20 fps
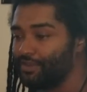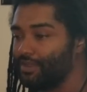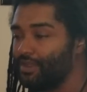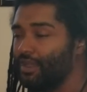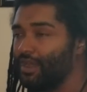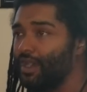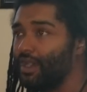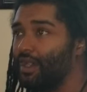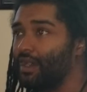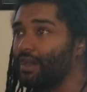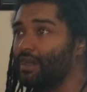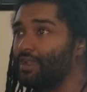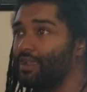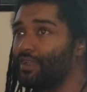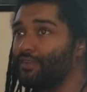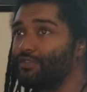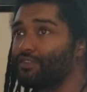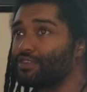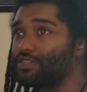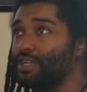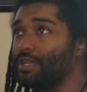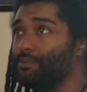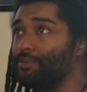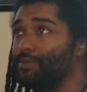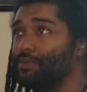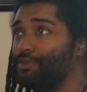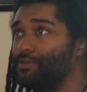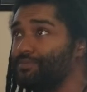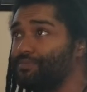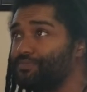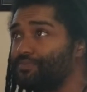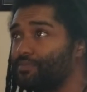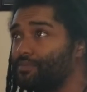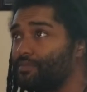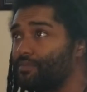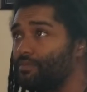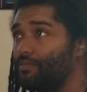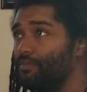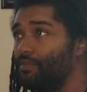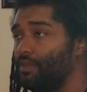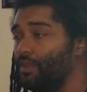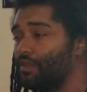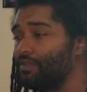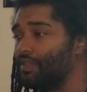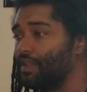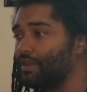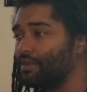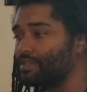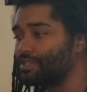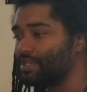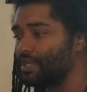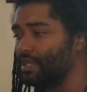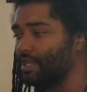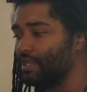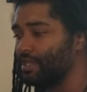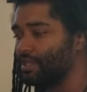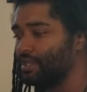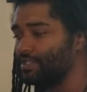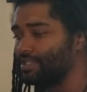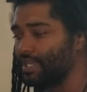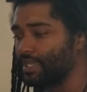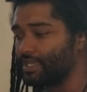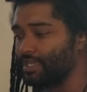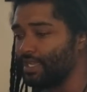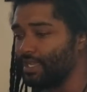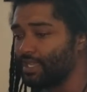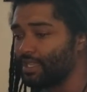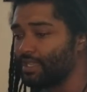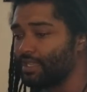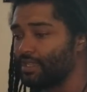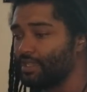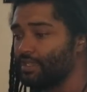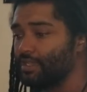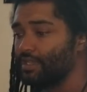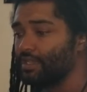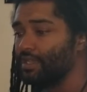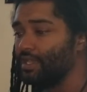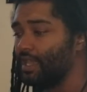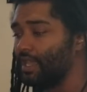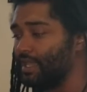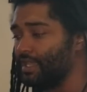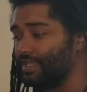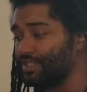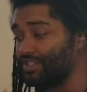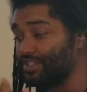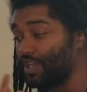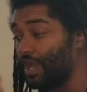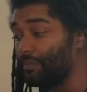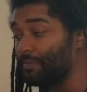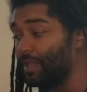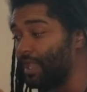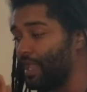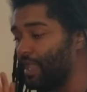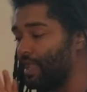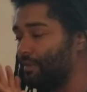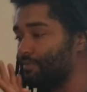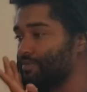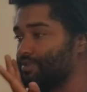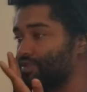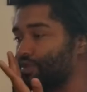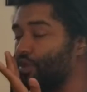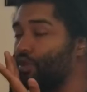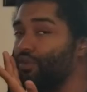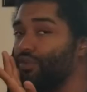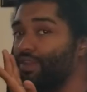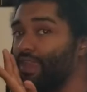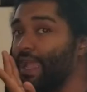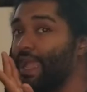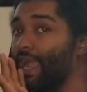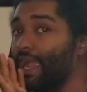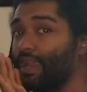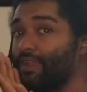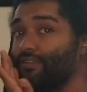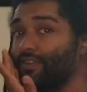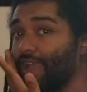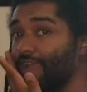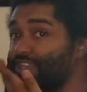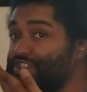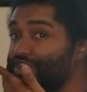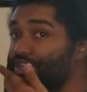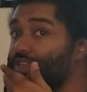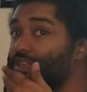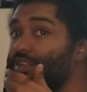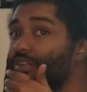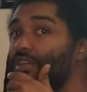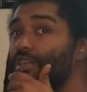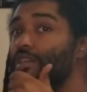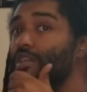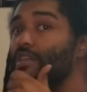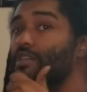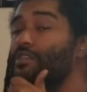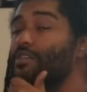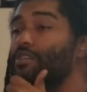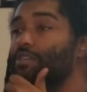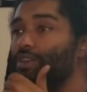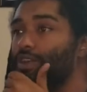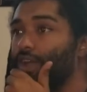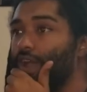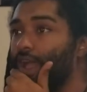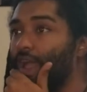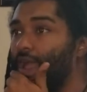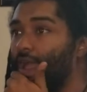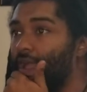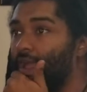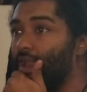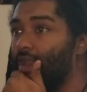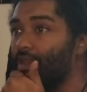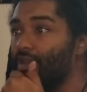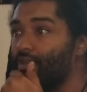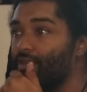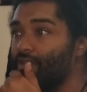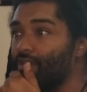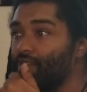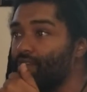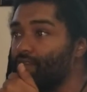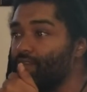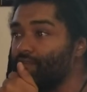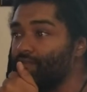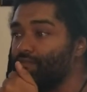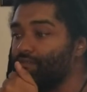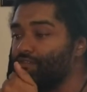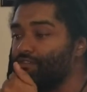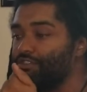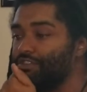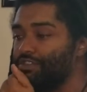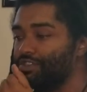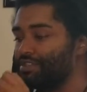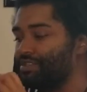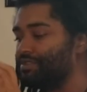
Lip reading: Like for example, there's a technique in some games called negative edging, and to